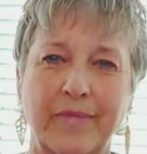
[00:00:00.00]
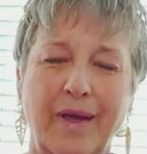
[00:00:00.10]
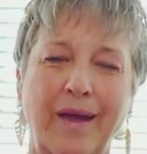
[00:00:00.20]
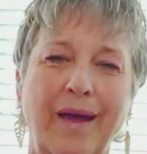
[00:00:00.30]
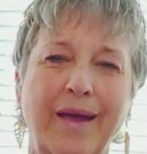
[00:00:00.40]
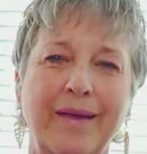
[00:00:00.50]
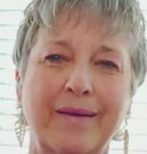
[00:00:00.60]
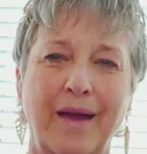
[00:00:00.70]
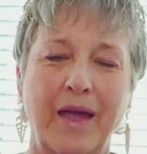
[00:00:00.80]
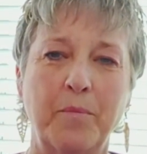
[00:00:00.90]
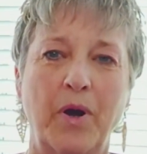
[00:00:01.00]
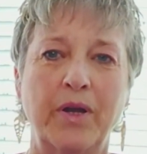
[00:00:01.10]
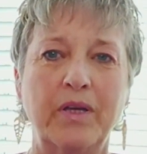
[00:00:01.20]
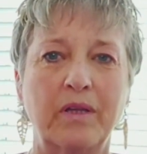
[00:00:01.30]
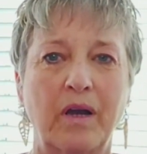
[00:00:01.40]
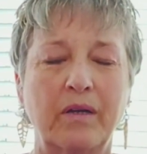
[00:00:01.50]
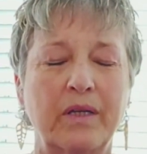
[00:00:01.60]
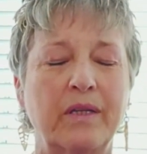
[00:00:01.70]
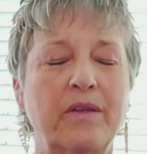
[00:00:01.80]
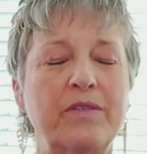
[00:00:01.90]
Hi, I'm Marnie Clark,
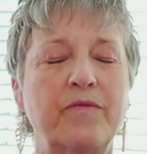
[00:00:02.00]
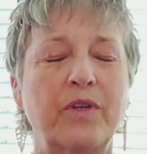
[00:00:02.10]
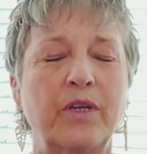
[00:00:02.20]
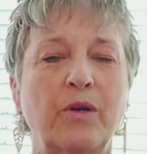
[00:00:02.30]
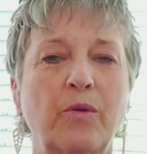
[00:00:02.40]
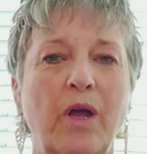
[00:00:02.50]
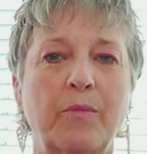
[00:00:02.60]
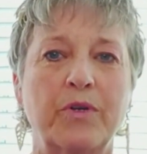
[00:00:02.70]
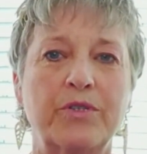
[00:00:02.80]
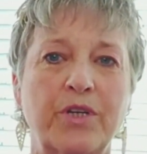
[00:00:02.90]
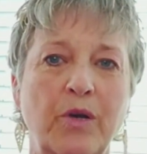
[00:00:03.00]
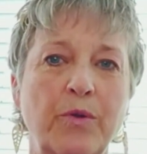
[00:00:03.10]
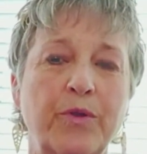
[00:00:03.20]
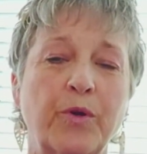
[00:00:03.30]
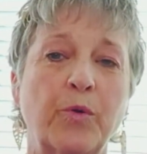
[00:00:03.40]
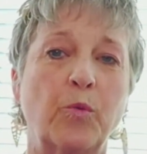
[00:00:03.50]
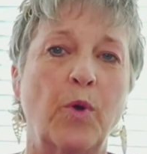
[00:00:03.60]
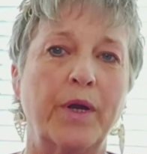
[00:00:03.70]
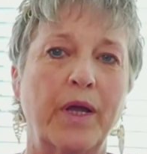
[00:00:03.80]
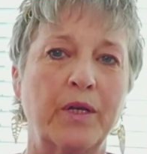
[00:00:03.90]
and in this video, I'm going to share with you
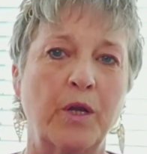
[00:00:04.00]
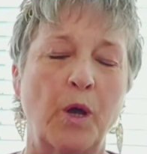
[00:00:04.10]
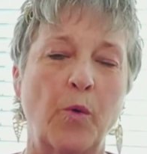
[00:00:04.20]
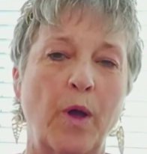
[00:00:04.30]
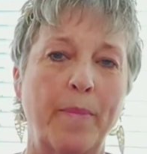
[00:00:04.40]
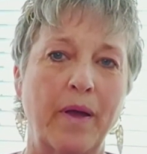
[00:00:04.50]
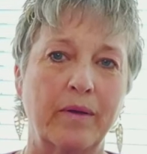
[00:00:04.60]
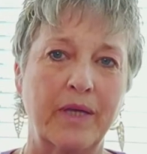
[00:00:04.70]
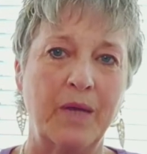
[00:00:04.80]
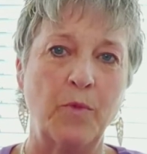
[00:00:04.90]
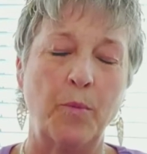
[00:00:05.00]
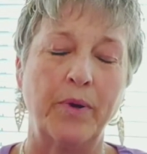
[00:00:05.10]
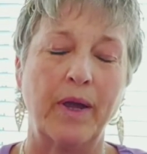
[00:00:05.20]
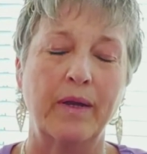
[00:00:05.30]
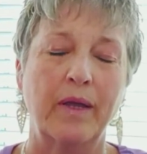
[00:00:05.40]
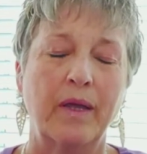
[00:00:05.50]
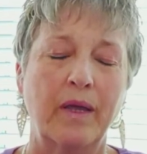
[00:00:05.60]
what I know about Chemo Brain.